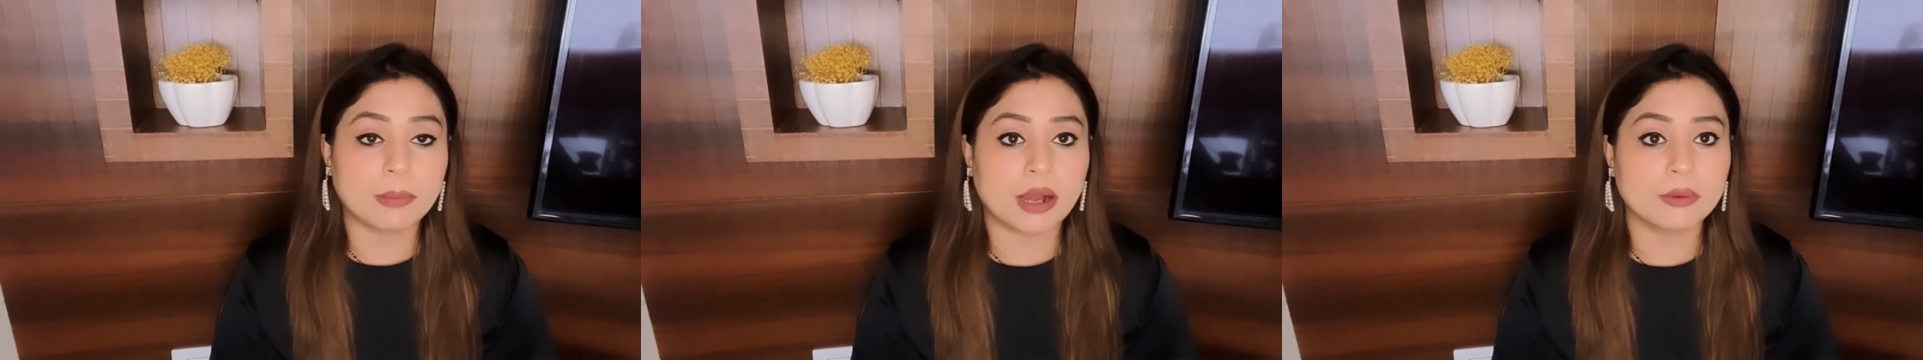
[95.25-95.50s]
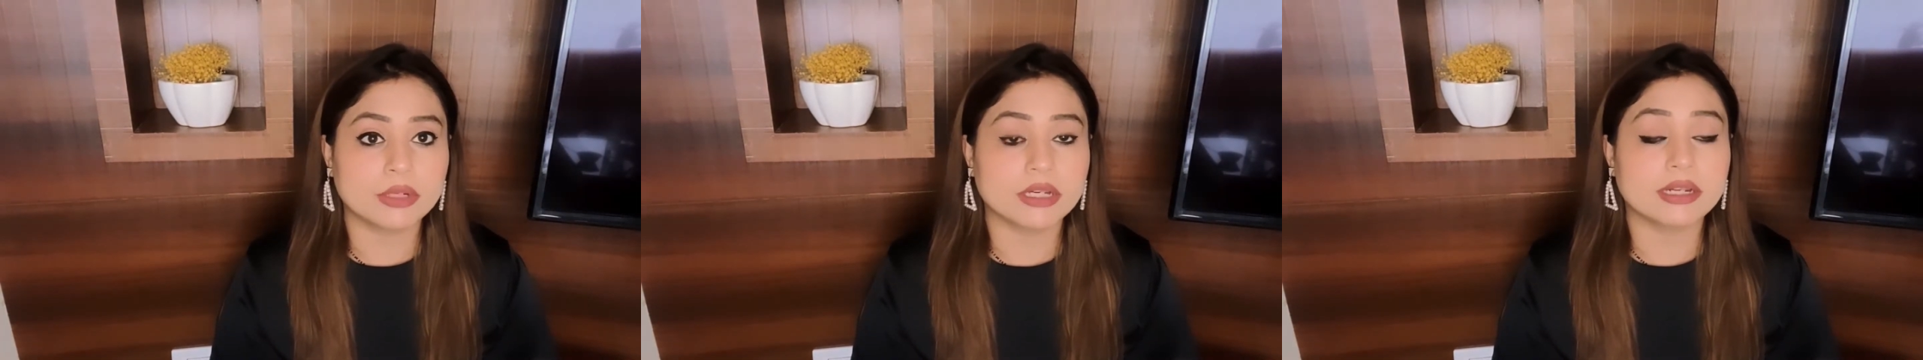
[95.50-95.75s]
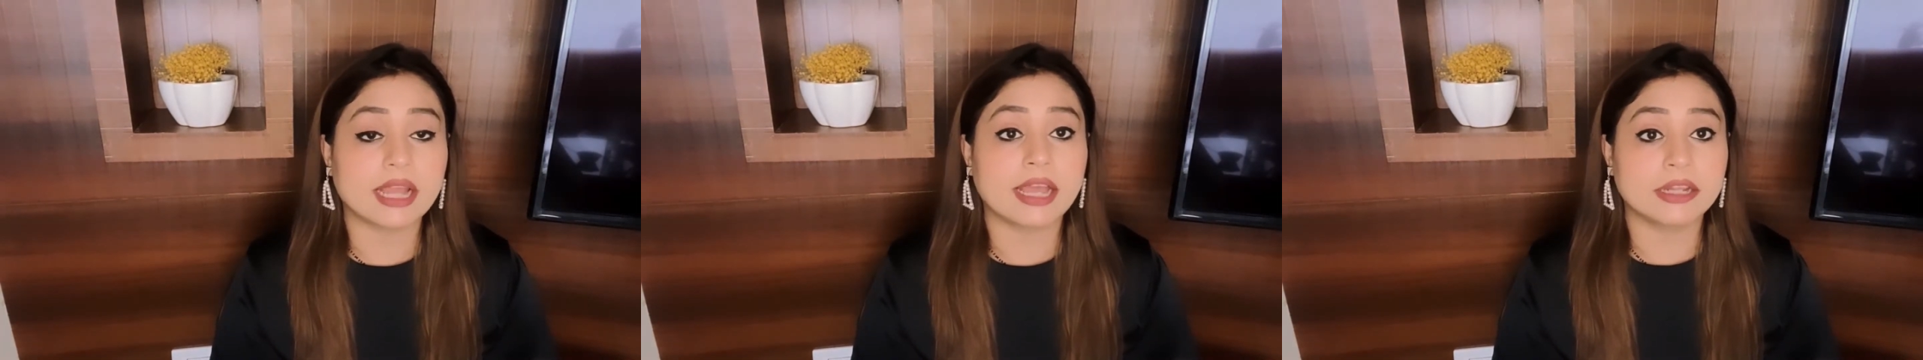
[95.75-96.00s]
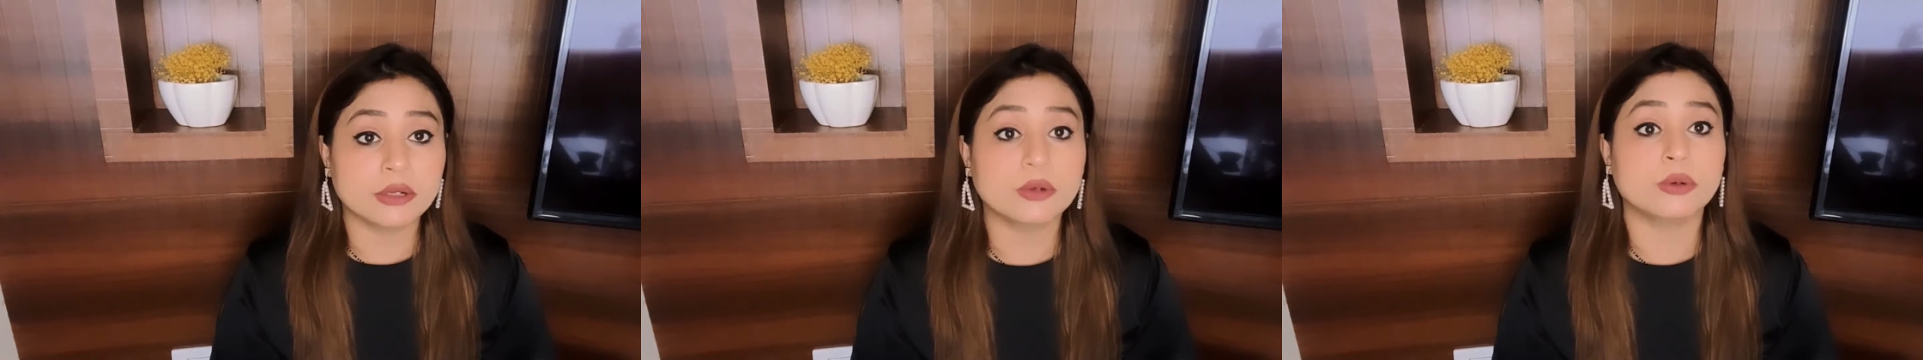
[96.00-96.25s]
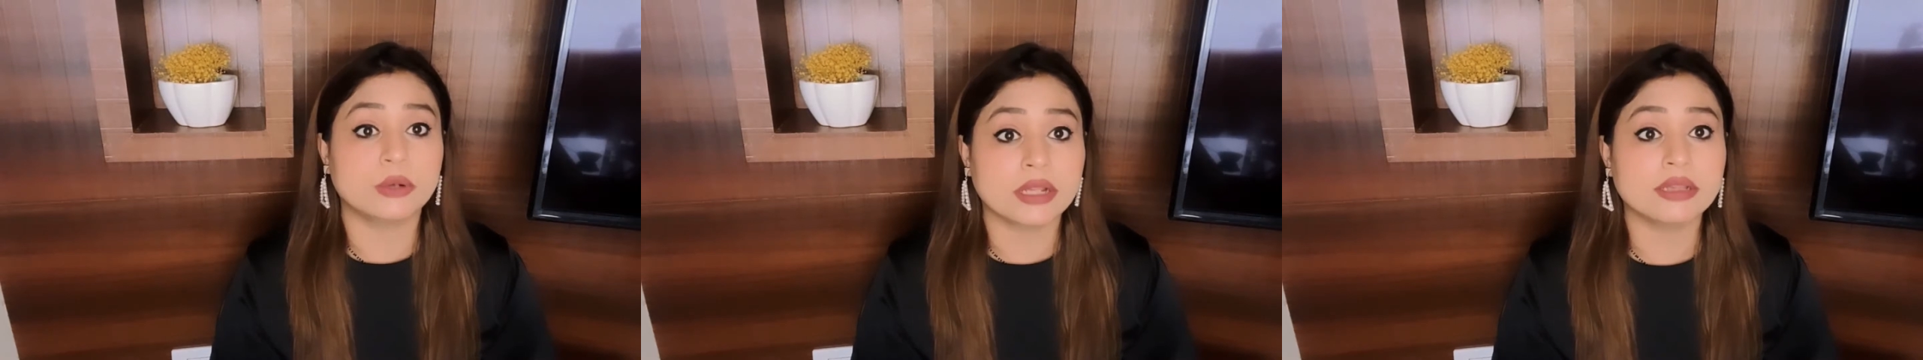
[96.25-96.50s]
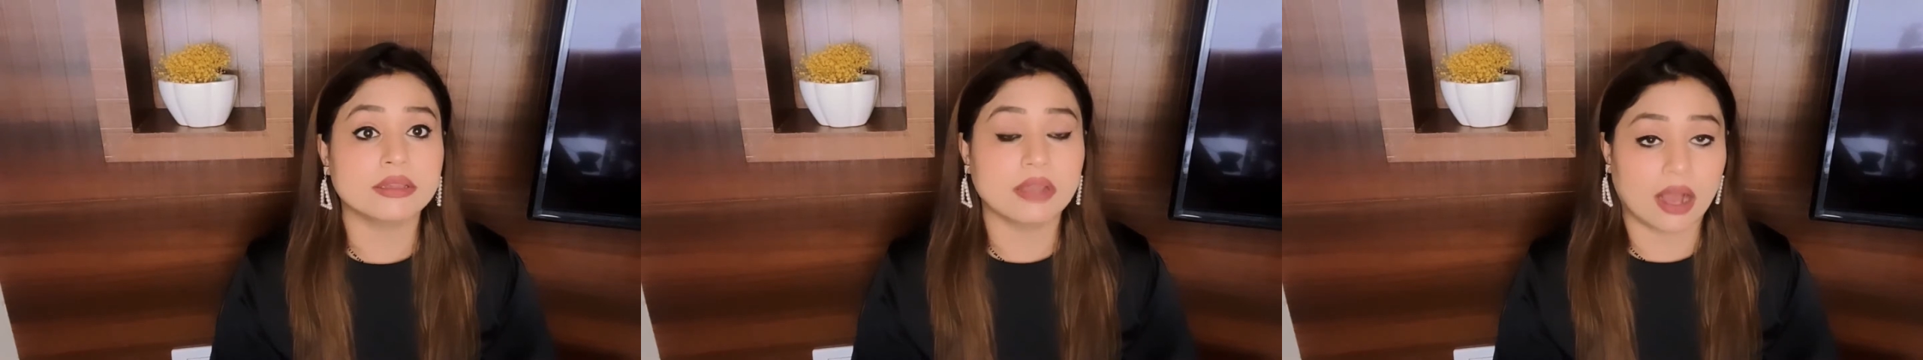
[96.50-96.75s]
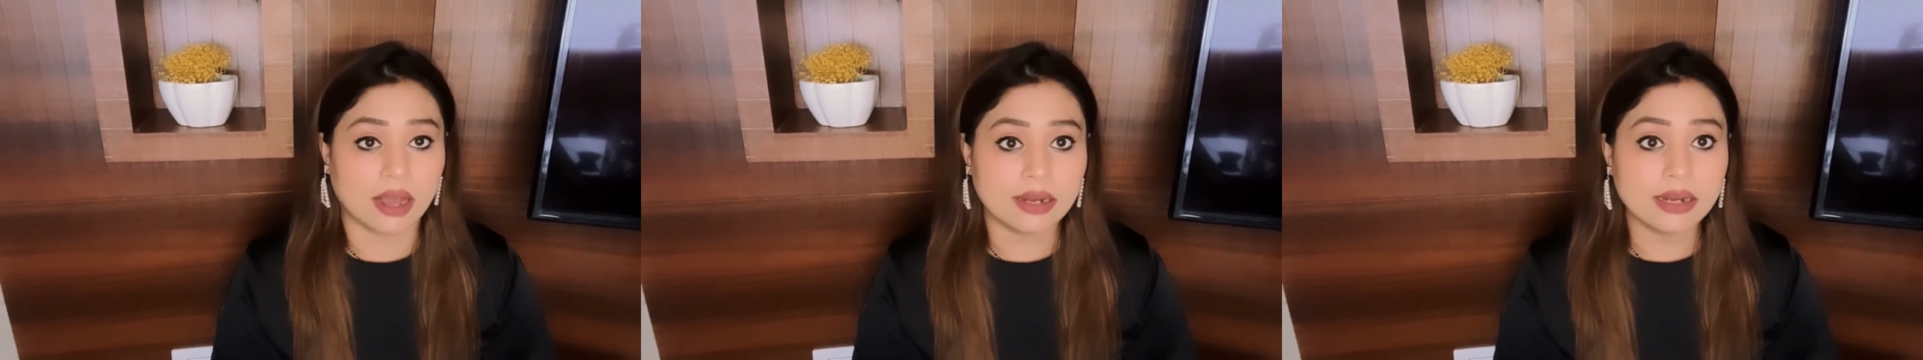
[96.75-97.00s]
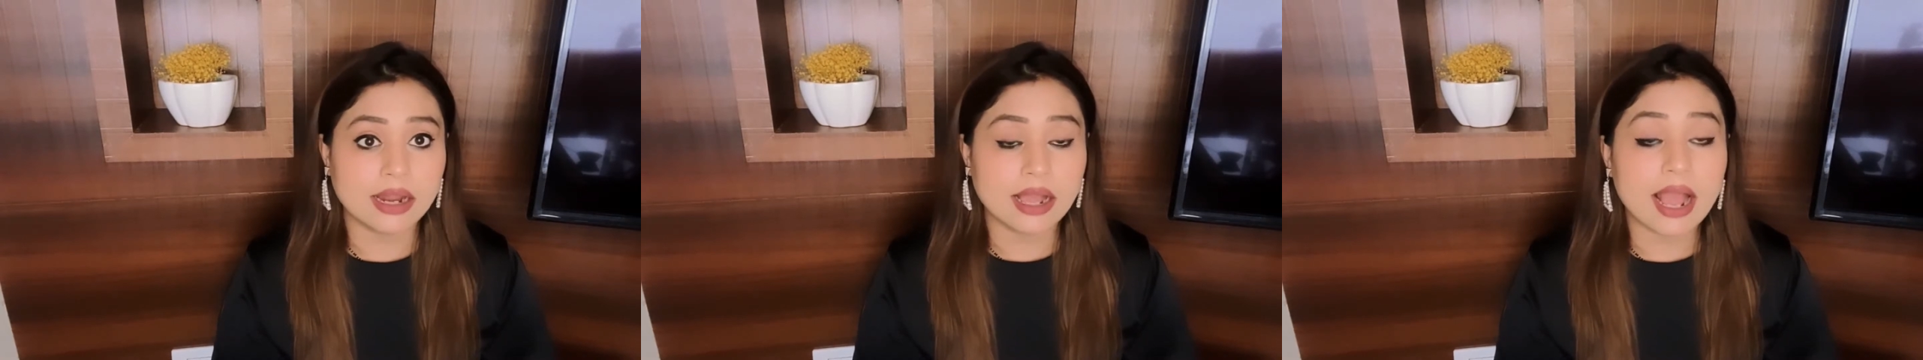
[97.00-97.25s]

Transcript: powder and urad dal,